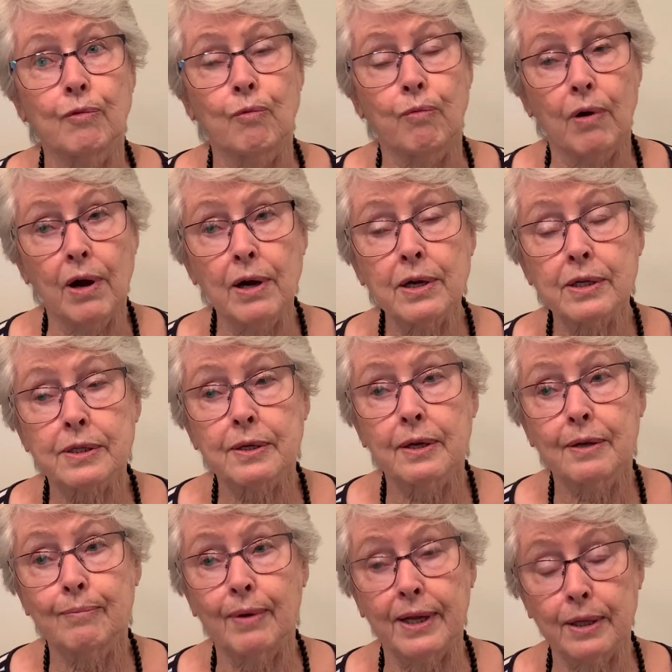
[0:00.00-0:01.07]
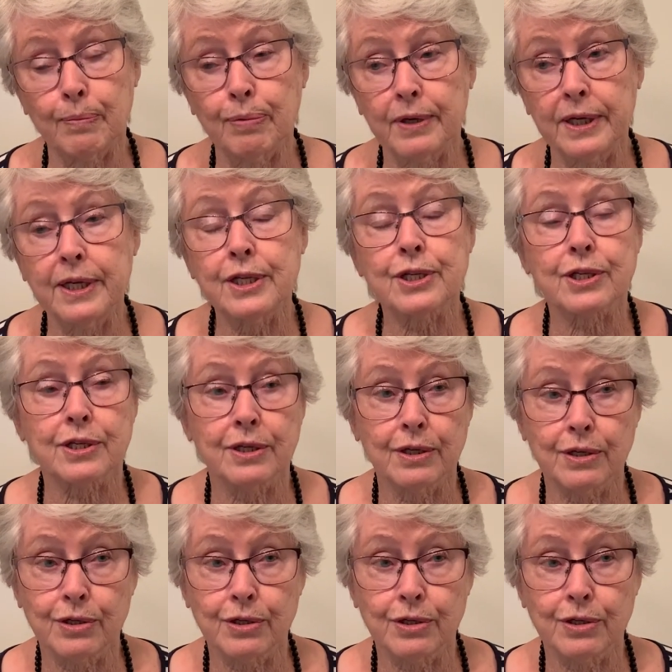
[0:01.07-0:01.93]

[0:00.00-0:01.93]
walked by the police